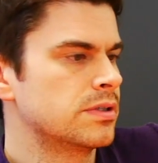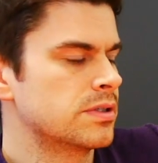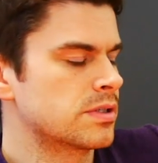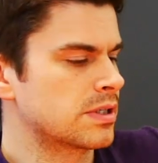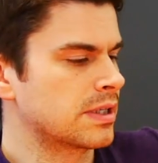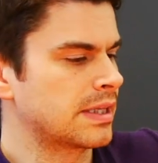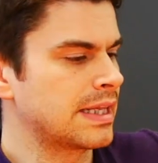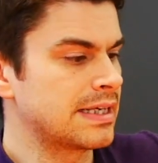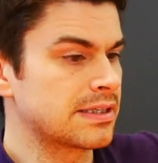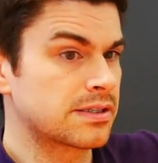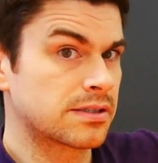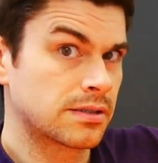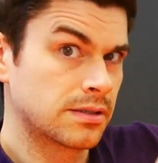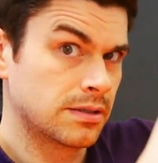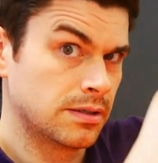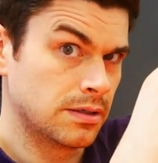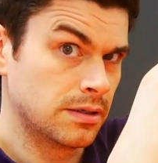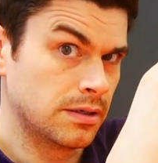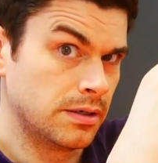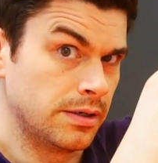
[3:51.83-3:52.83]
So that's
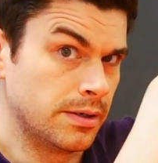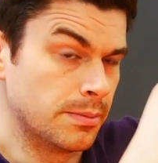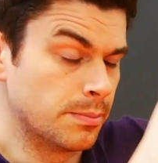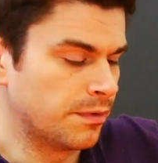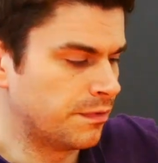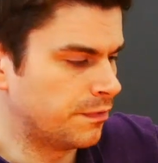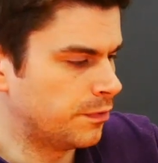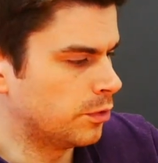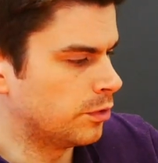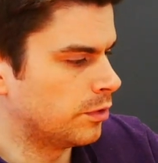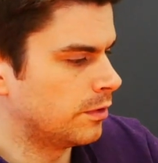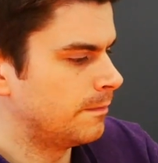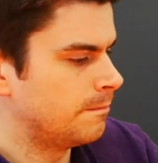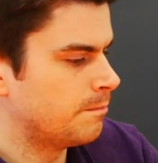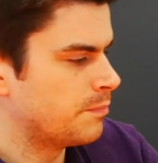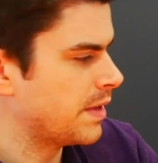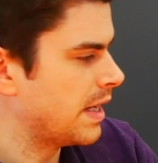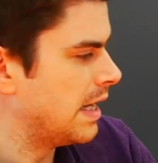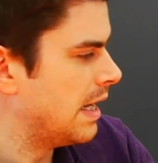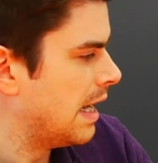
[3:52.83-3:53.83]
number four.
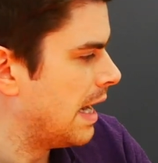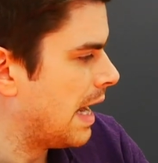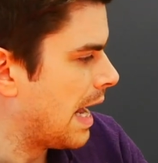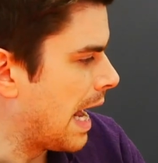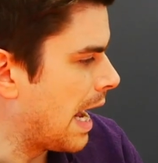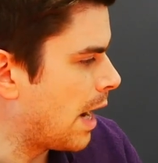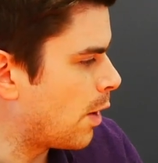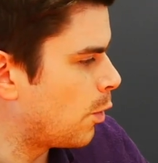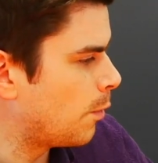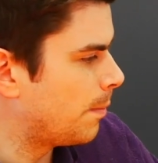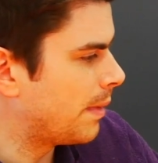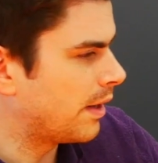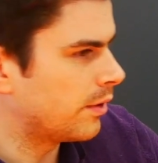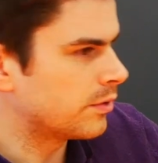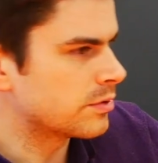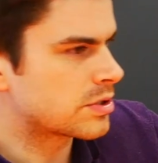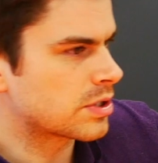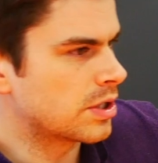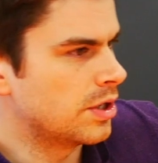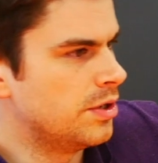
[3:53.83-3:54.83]
How
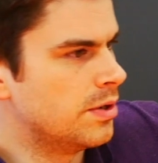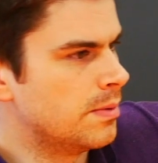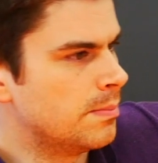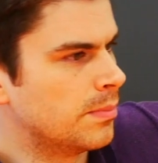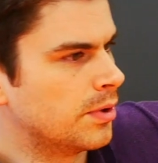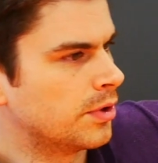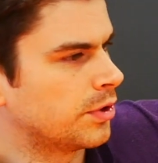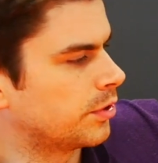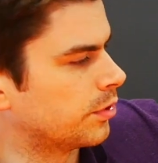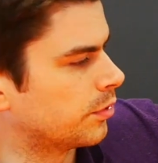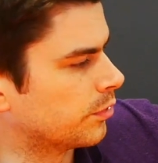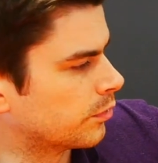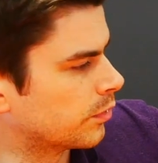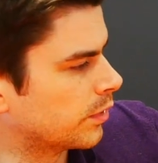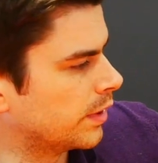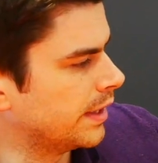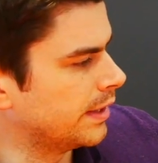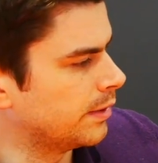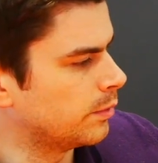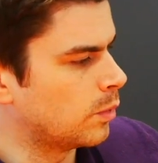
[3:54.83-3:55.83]
about number
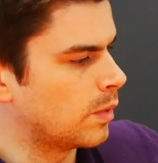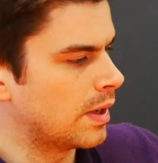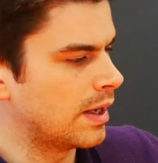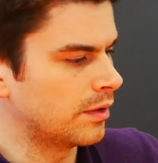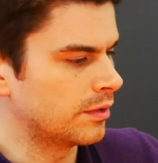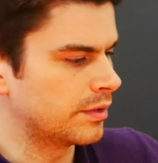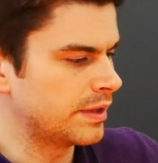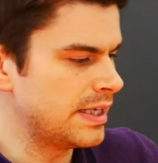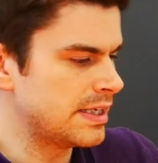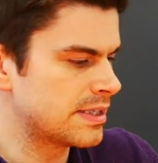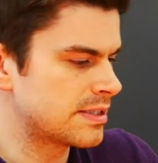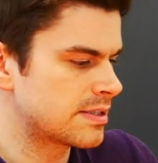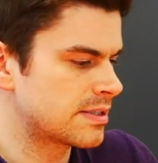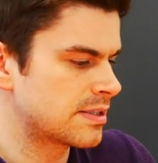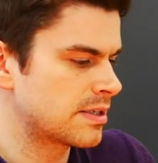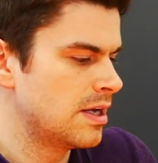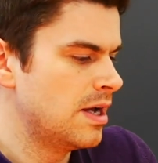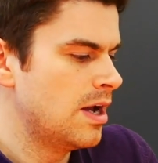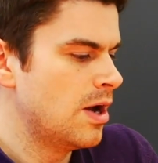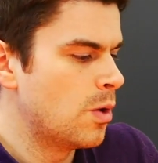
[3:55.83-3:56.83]
three? Well, this
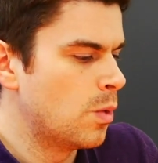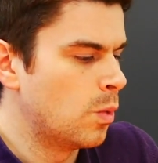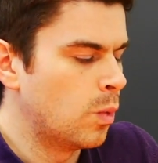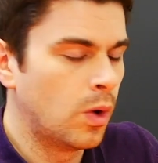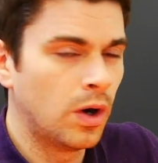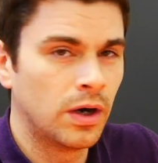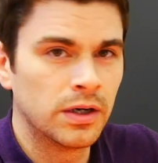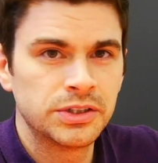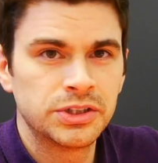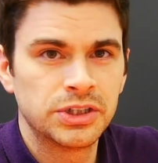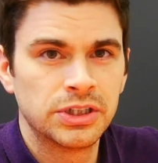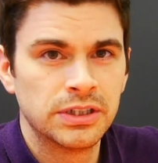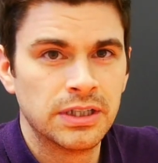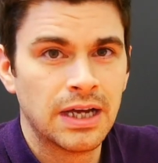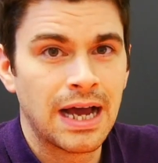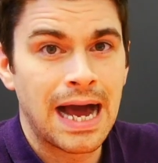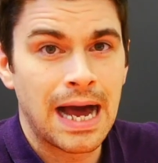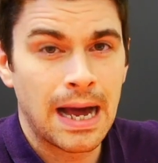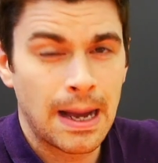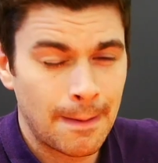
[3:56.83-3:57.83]
watch
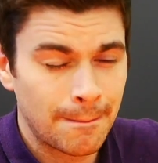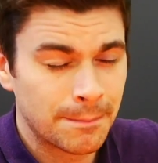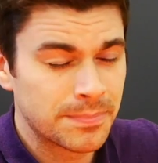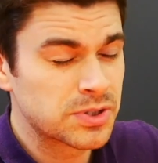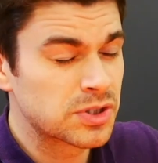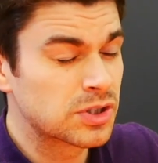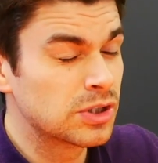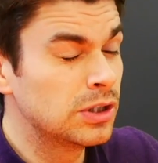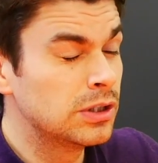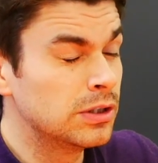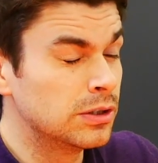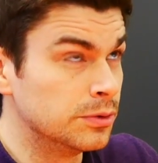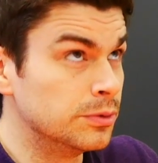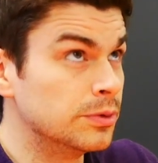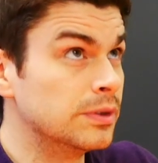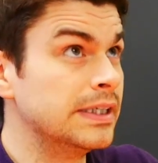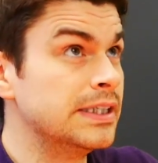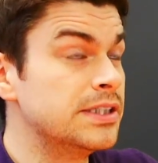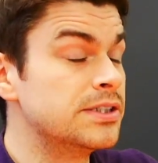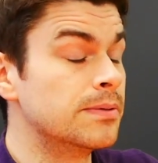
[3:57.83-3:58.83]

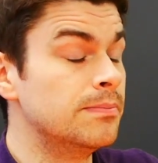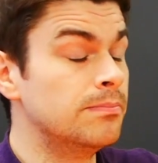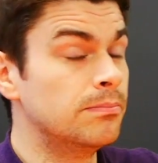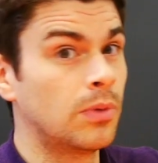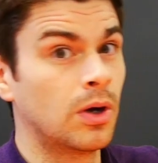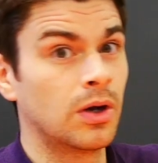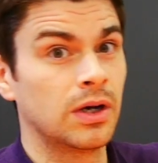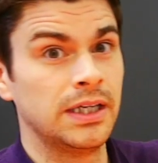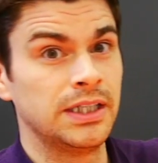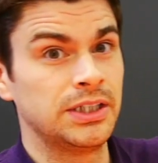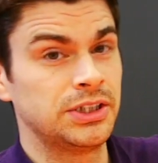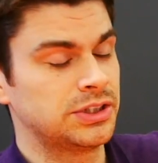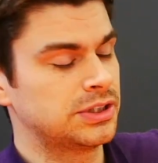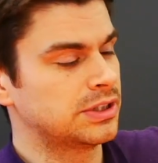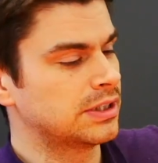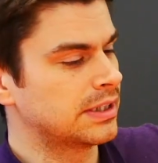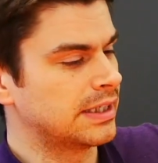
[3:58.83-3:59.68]
absolutely demolished